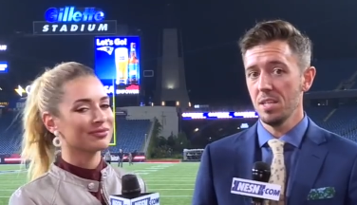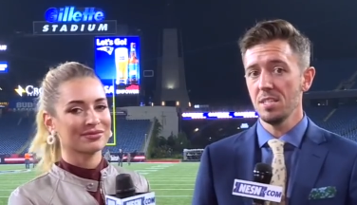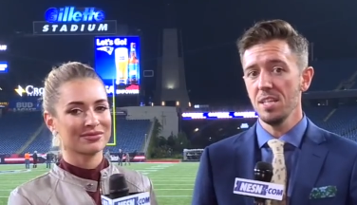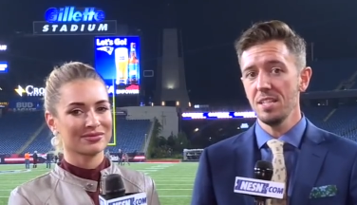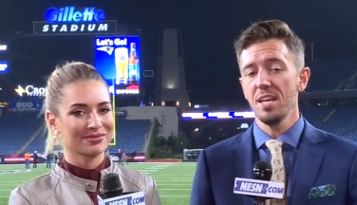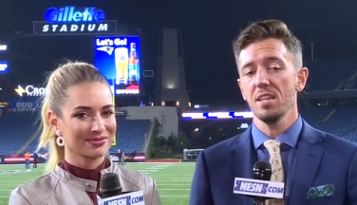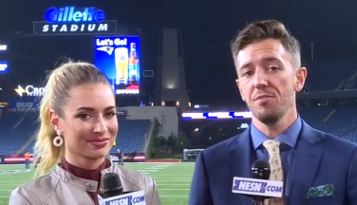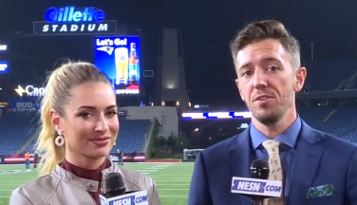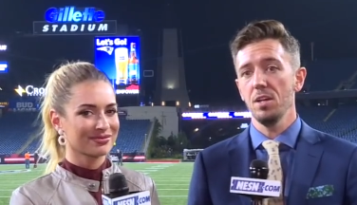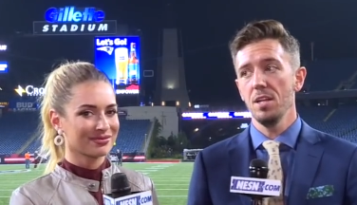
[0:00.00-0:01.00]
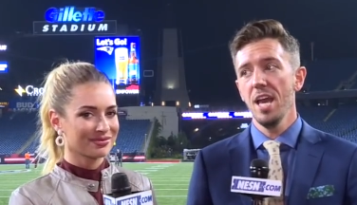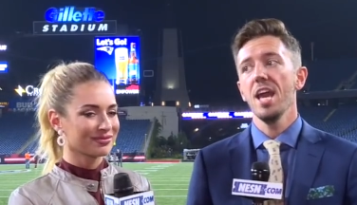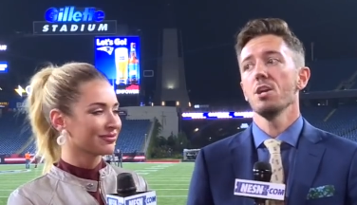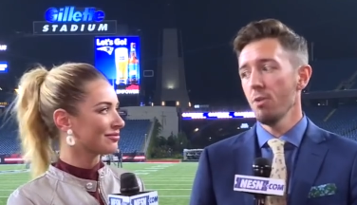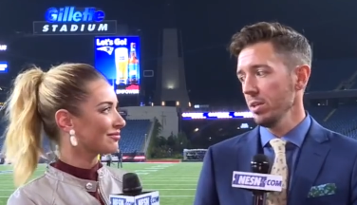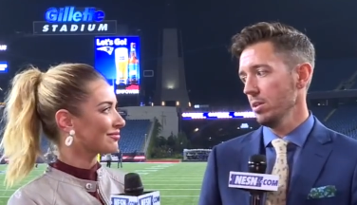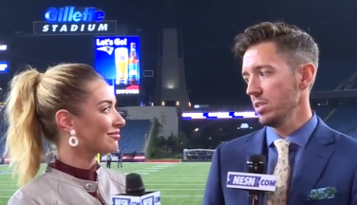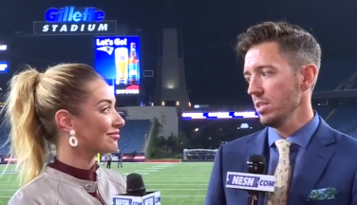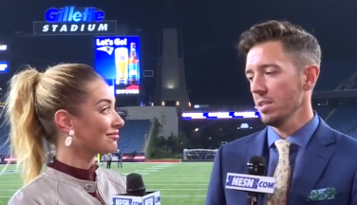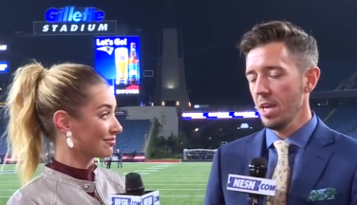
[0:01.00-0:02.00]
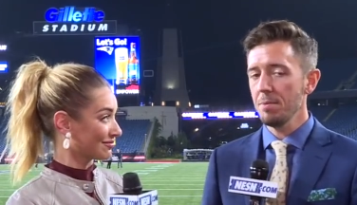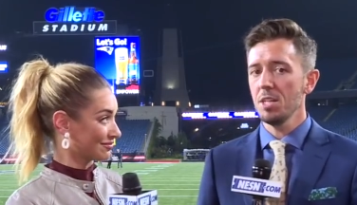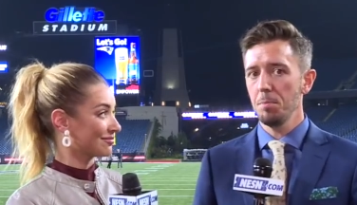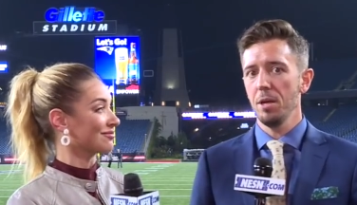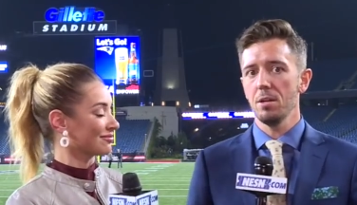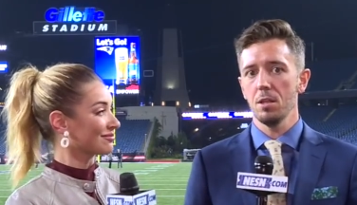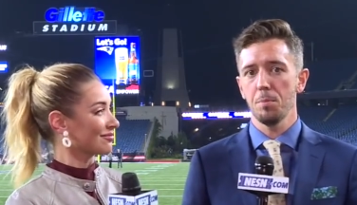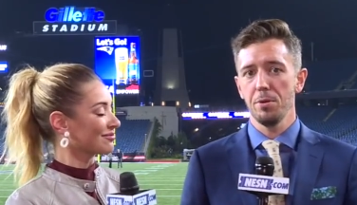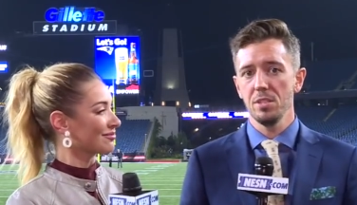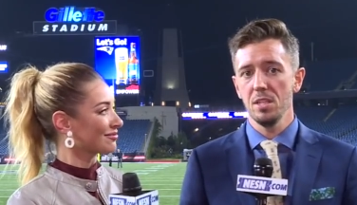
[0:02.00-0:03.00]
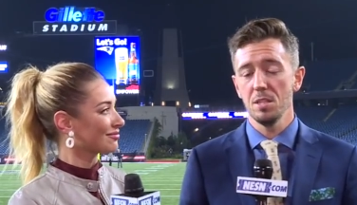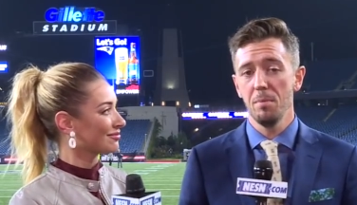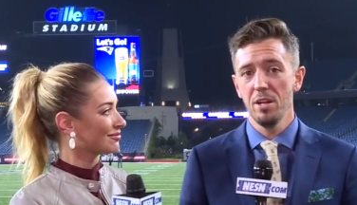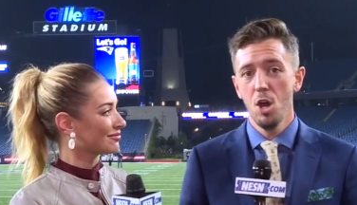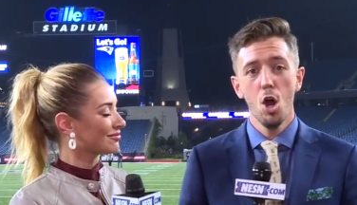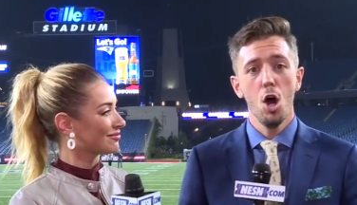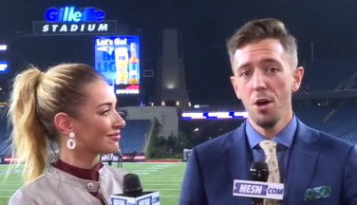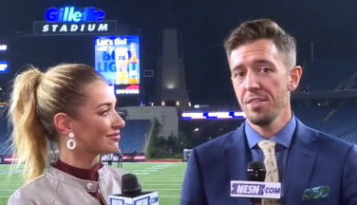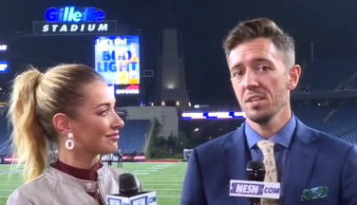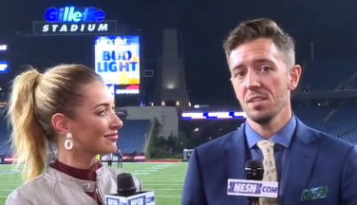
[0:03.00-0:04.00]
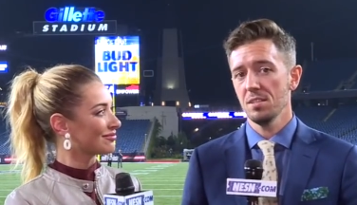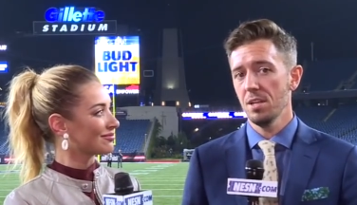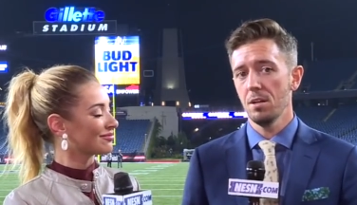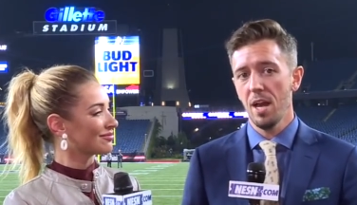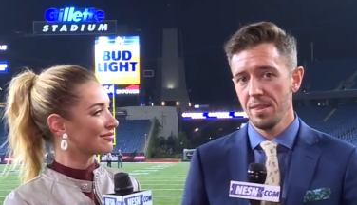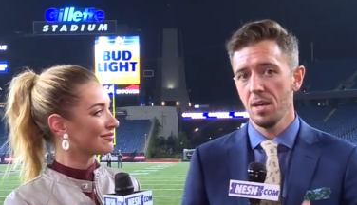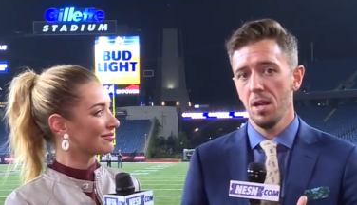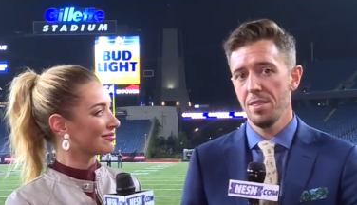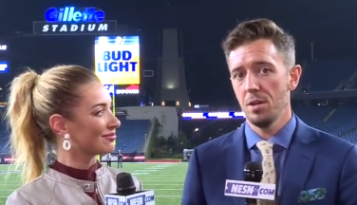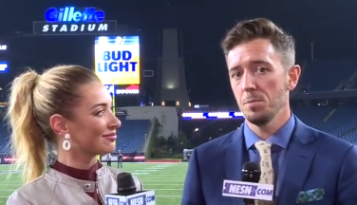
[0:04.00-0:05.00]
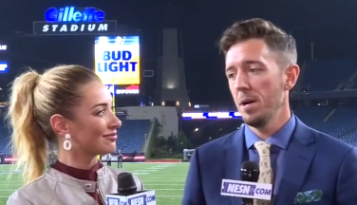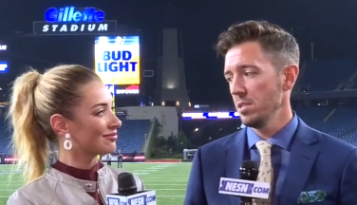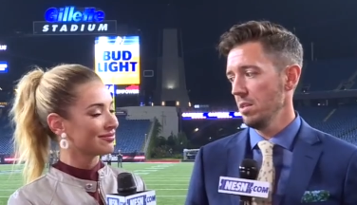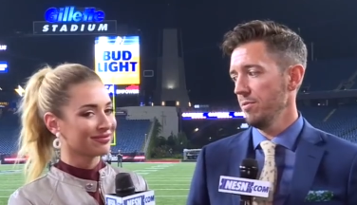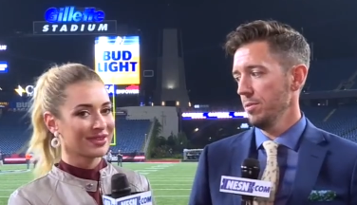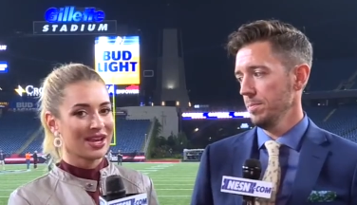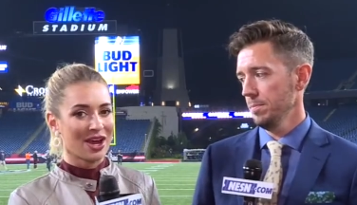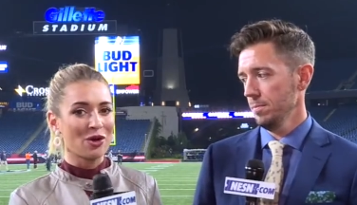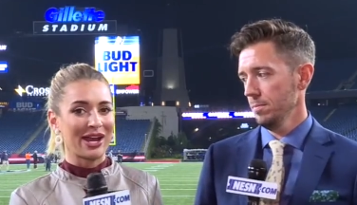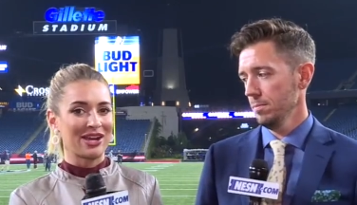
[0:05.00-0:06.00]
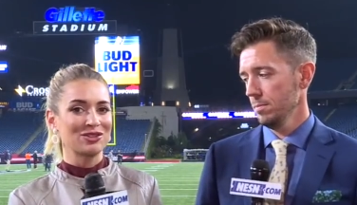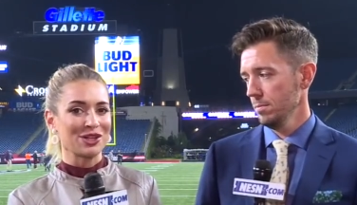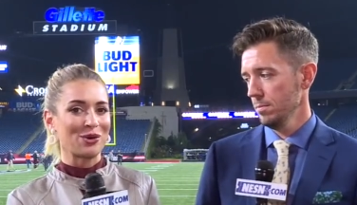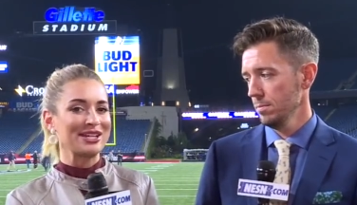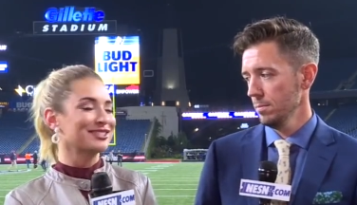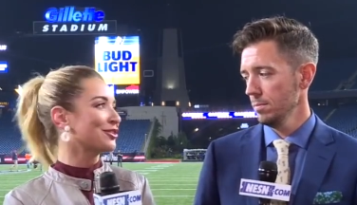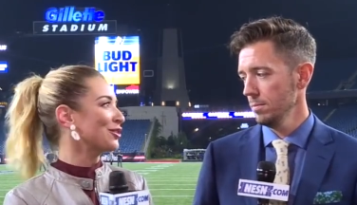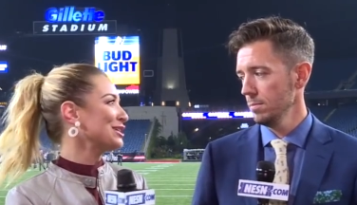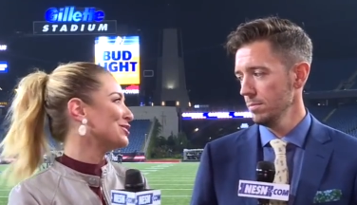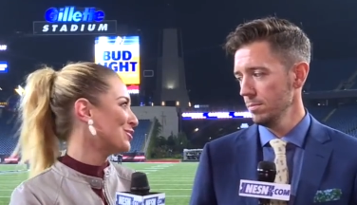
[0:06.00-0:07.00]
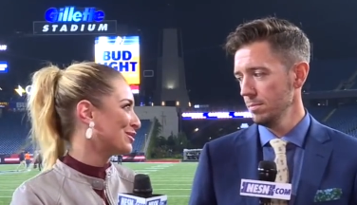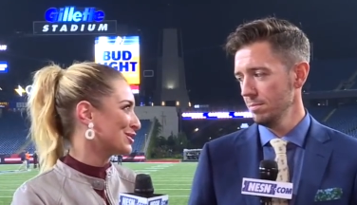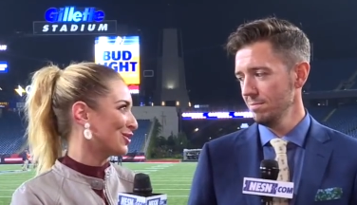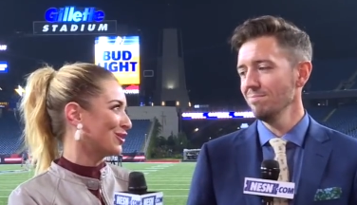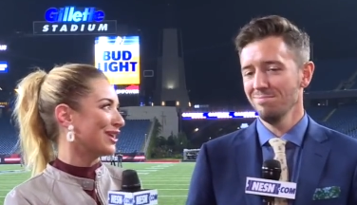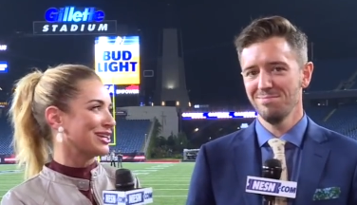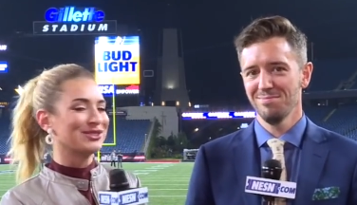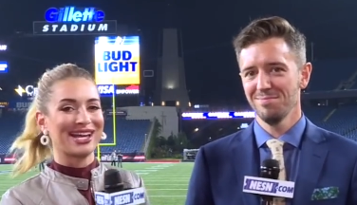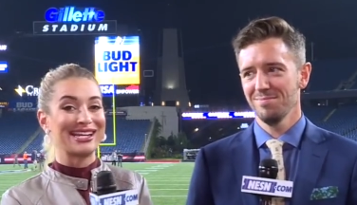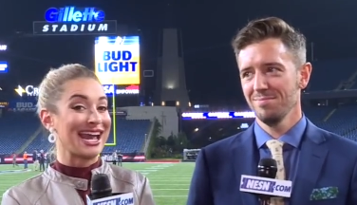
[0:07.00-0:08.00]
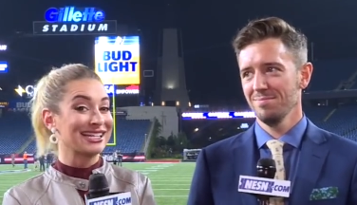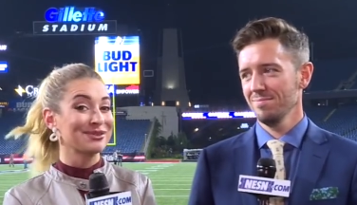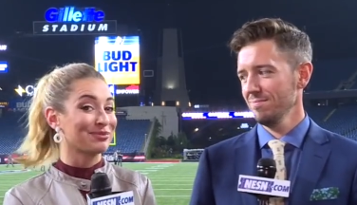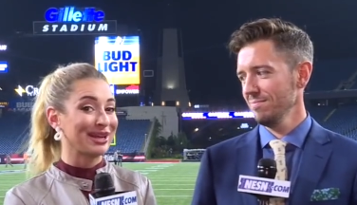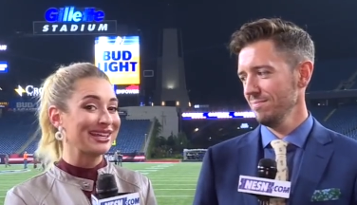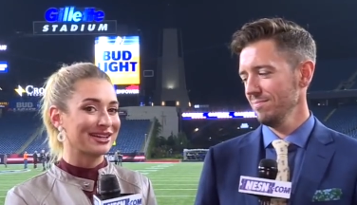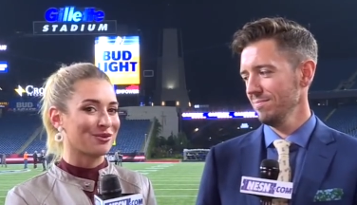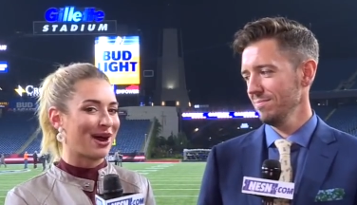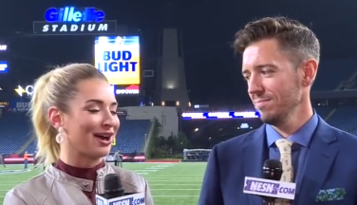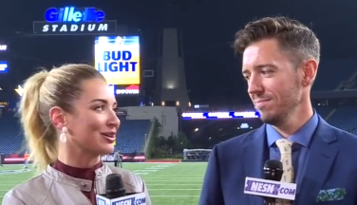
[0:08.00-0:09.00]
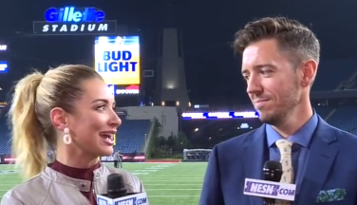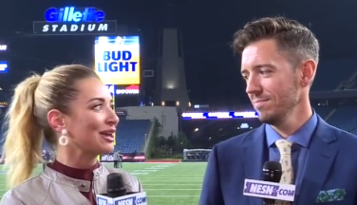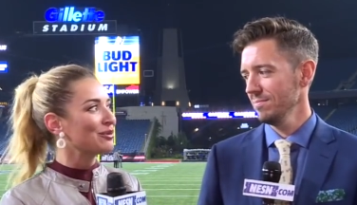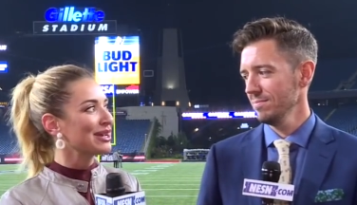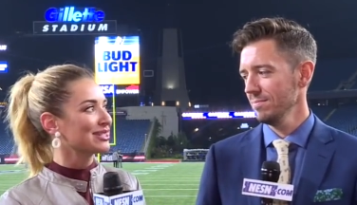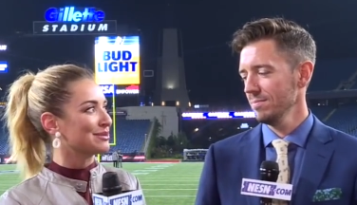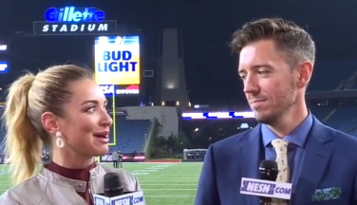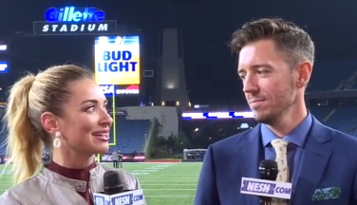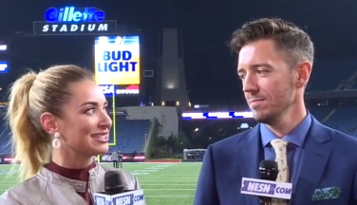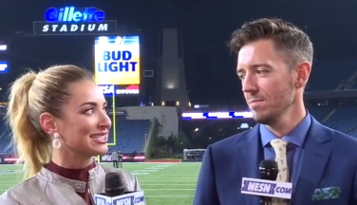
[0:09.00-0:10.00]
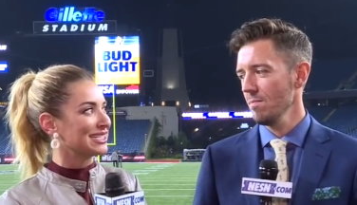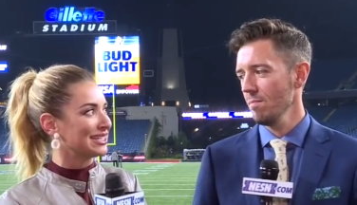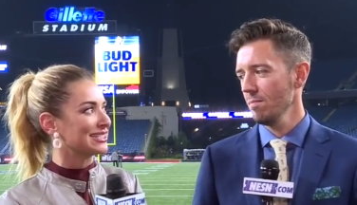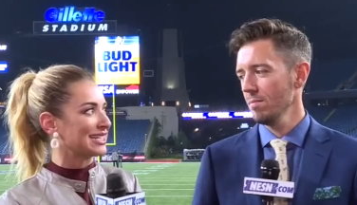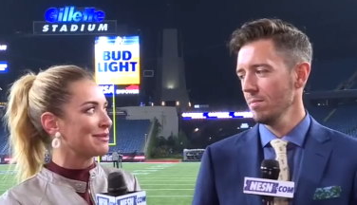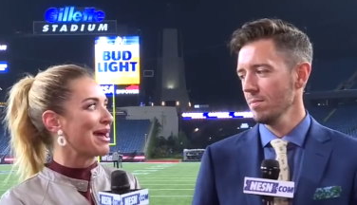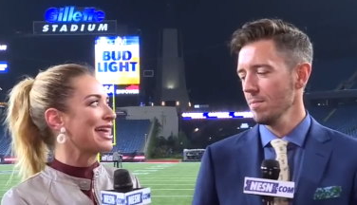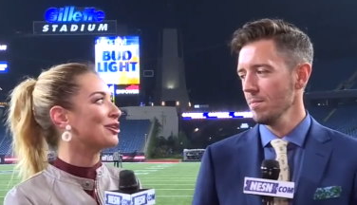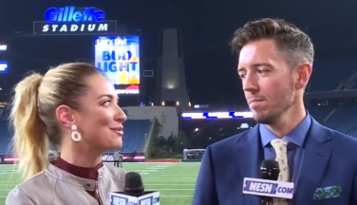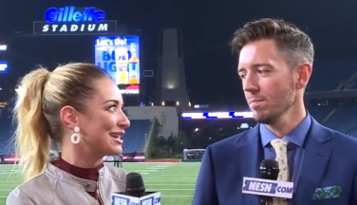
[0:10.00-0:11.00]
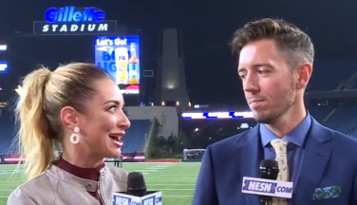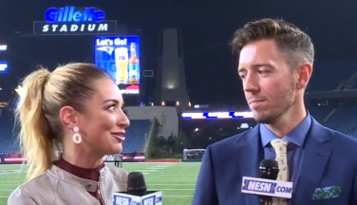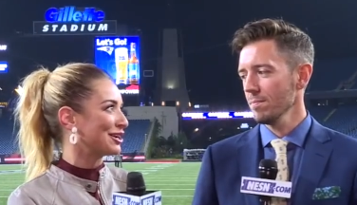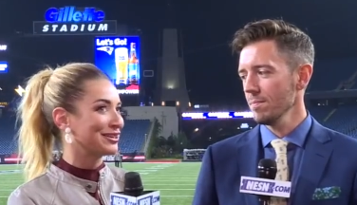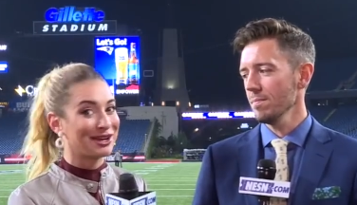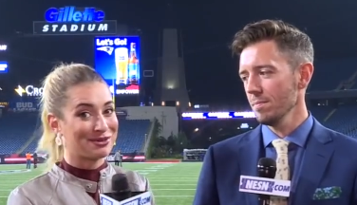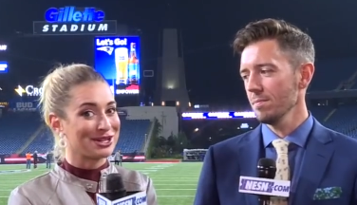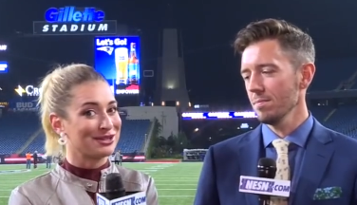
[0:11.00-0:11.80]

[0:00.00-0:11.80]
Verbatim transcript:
Speaker 1: since he had taken the field in a regular season game. He did play during the preseason, but all things considered, I, I thought it was positive.
Speaker 2: Okay, so he's 32 years old. Like you said, he hasn't played in a while. Can we expect to see the same Edelman out there that we're